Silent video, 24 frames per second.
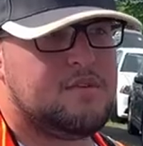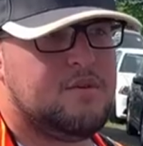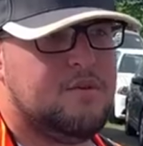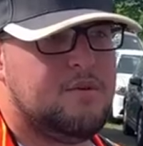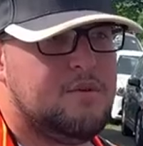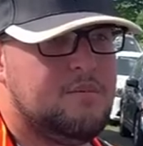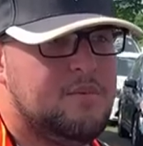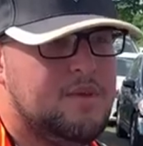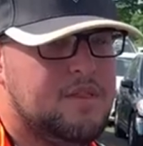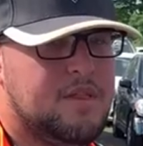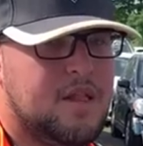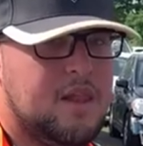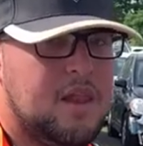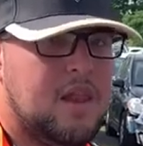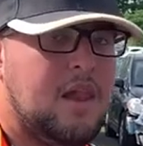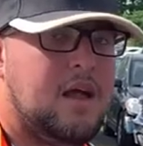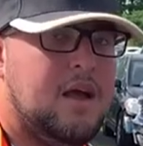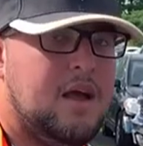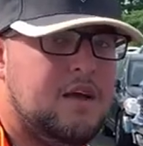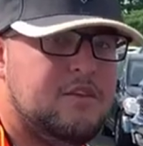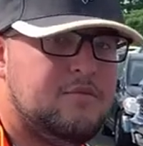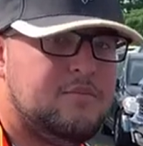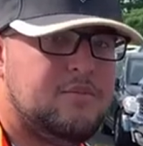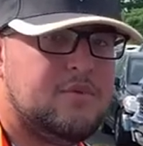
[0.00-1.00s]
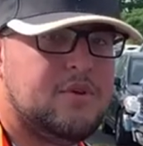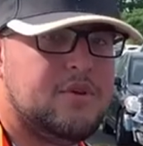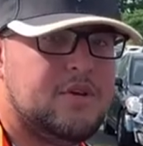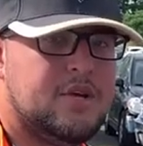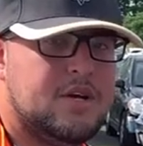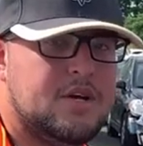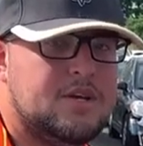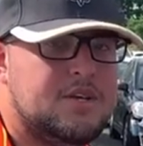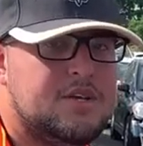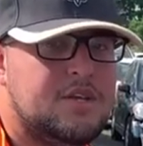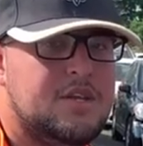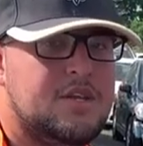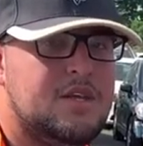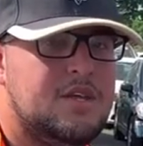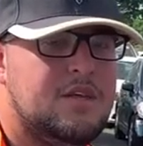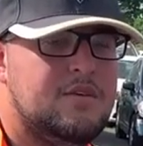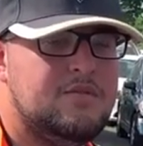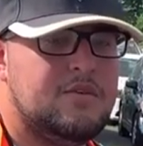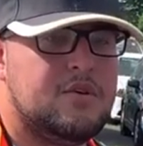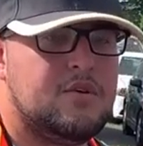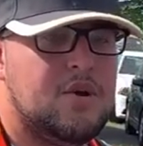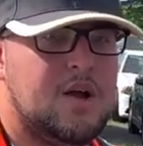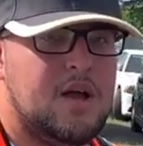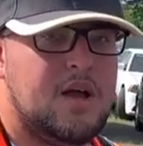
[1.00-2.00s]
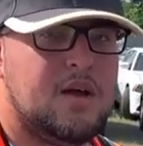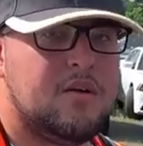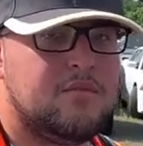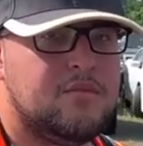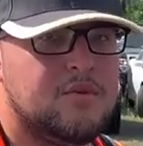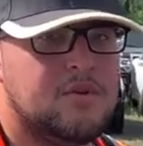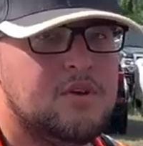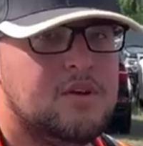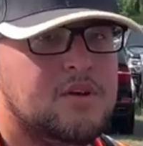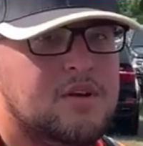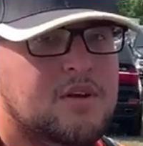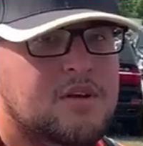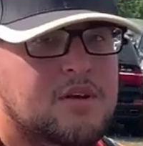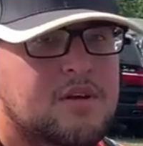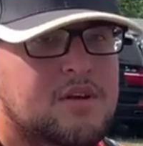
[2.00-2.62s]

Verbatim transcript: going to be the last production Evo ever